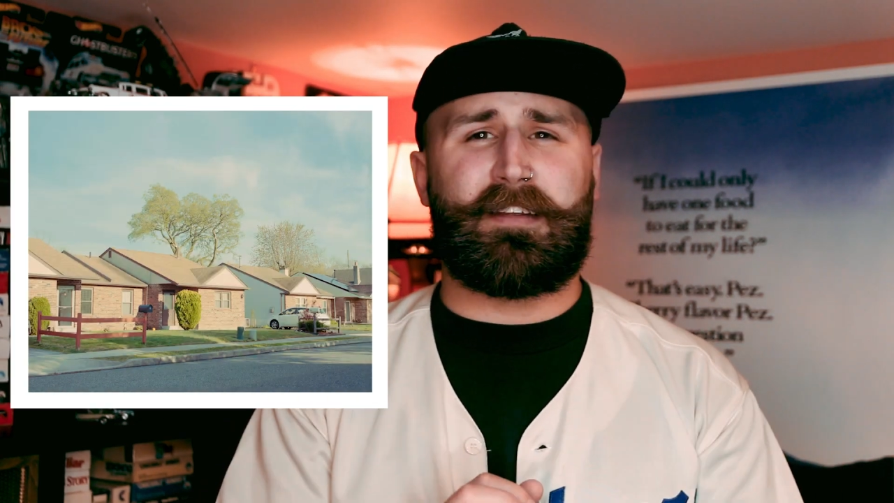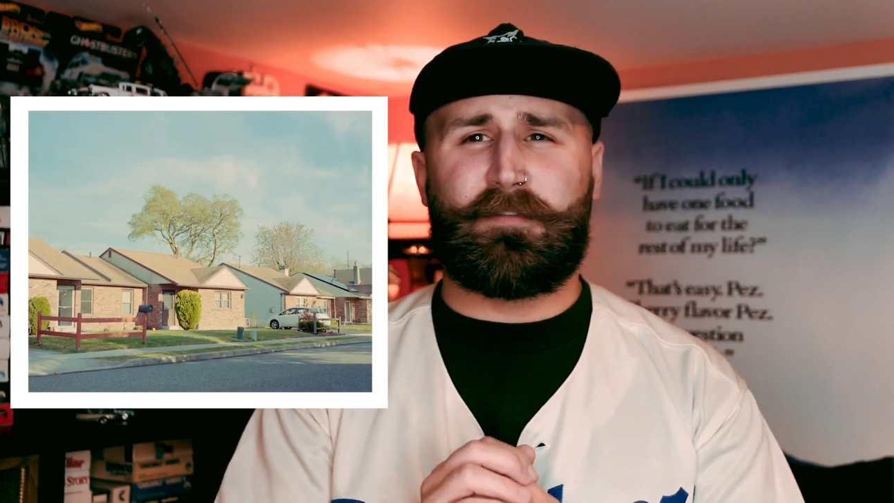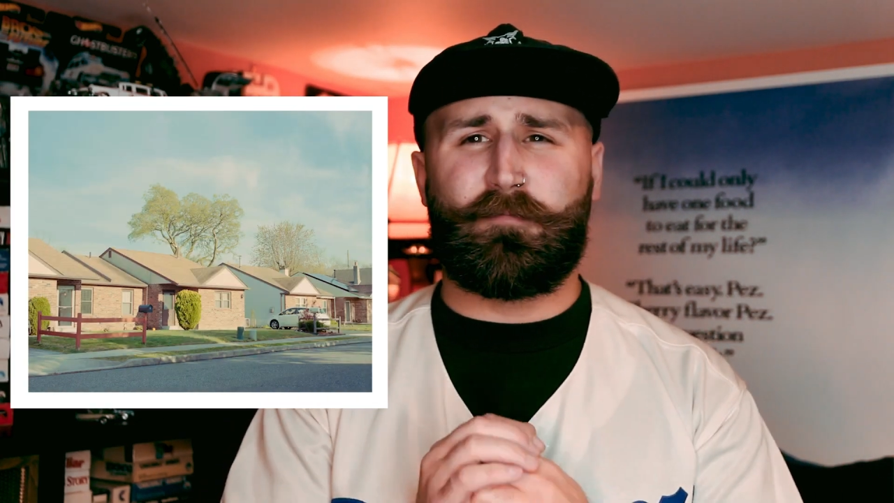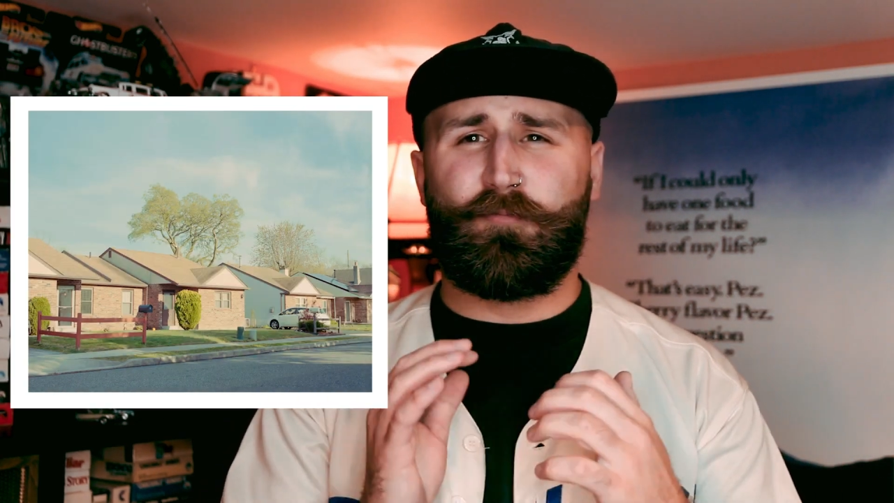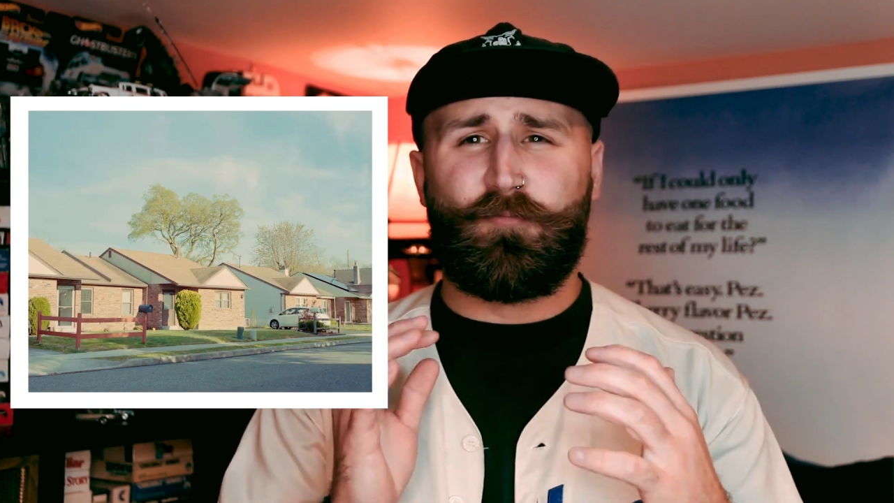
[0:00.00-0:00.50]

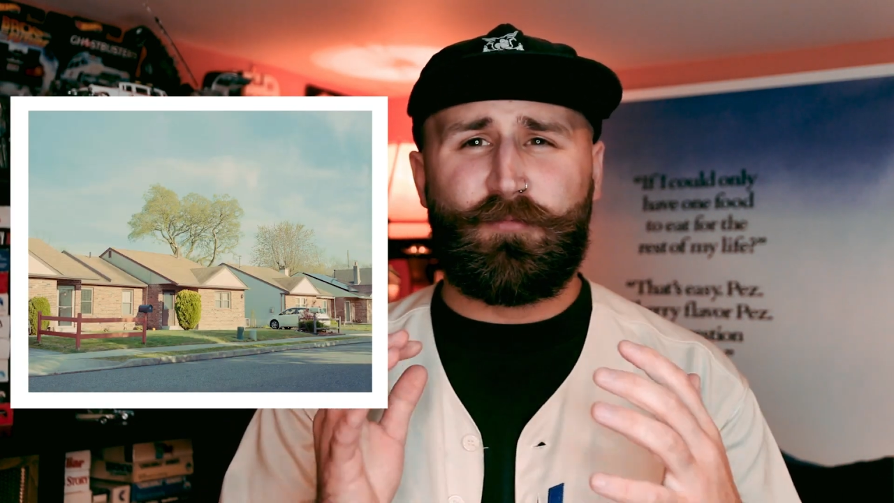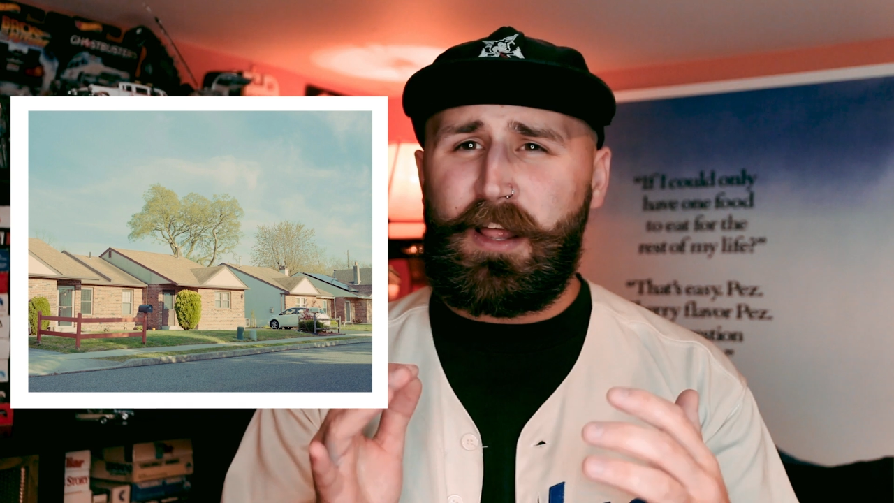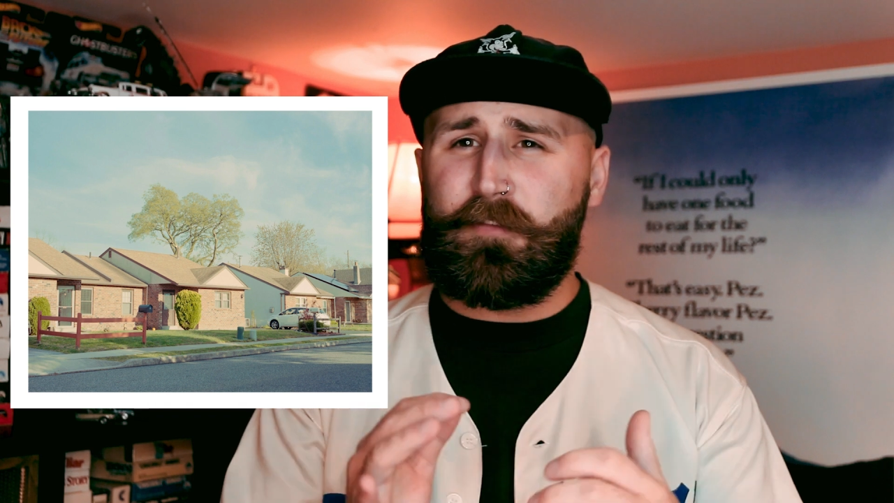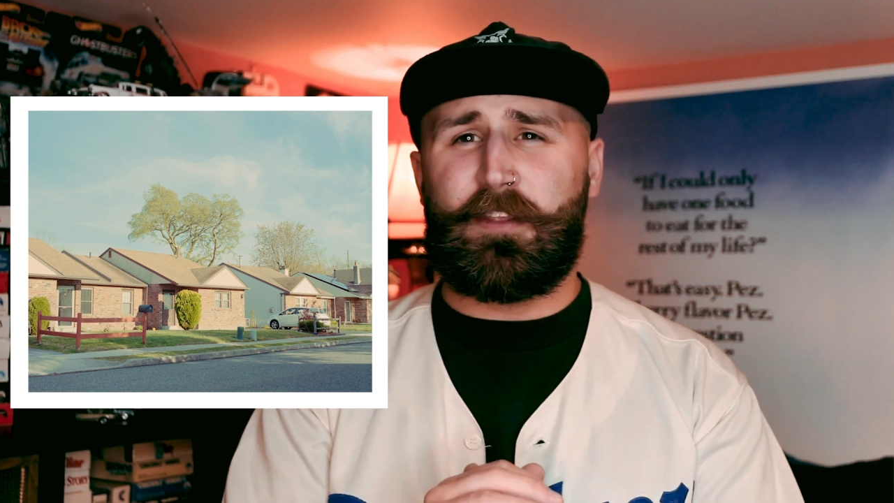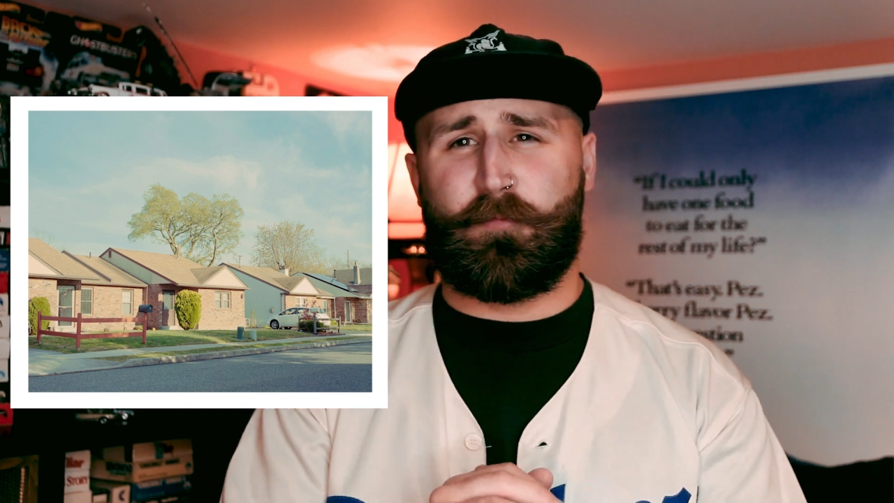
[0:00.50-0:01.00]
I'm
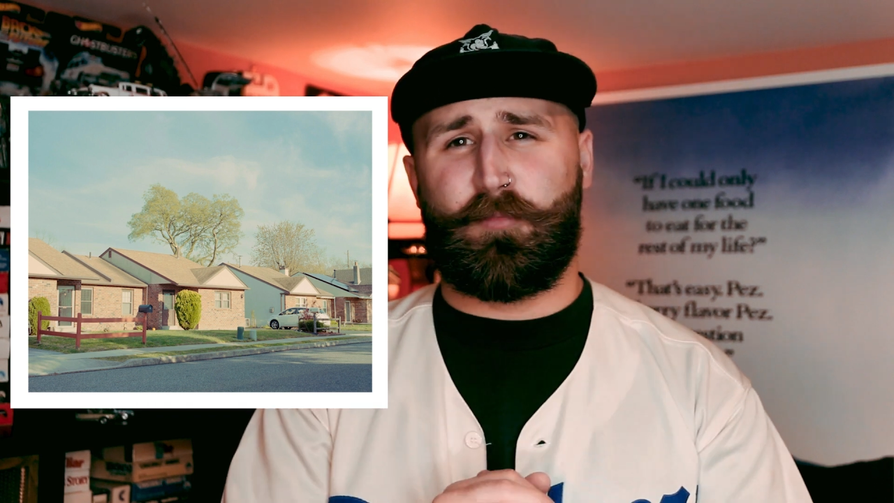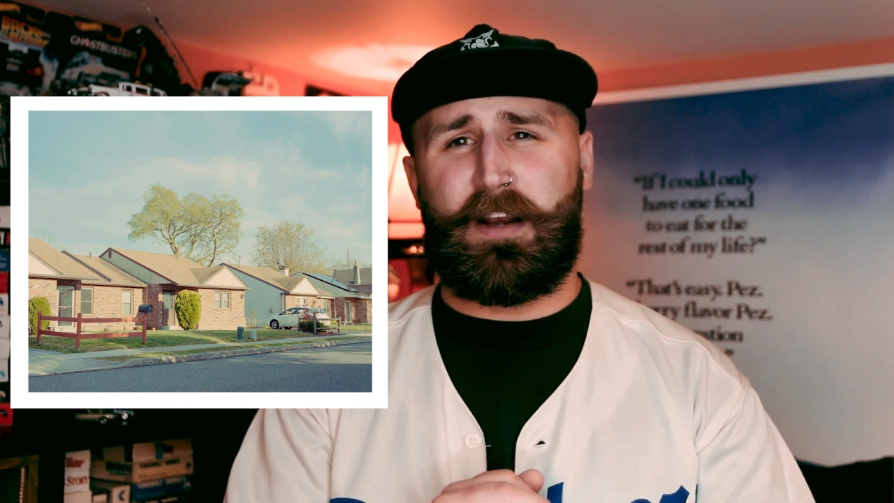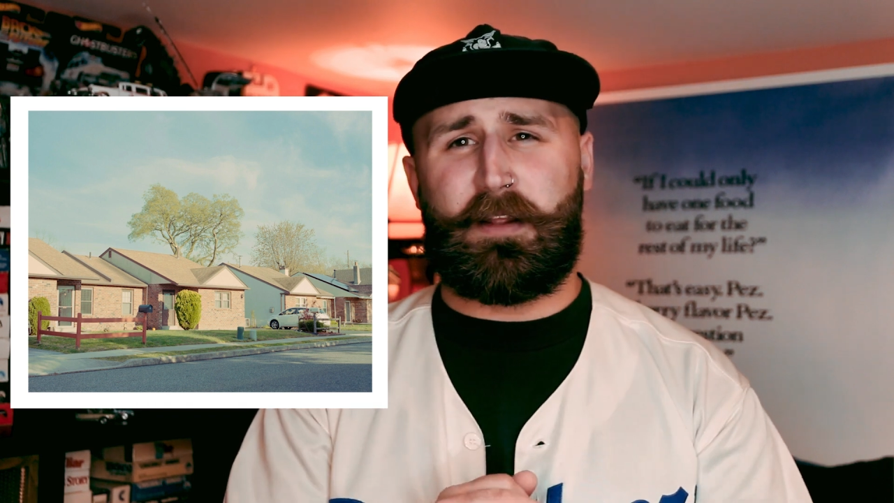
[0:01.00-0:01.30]
loving these bright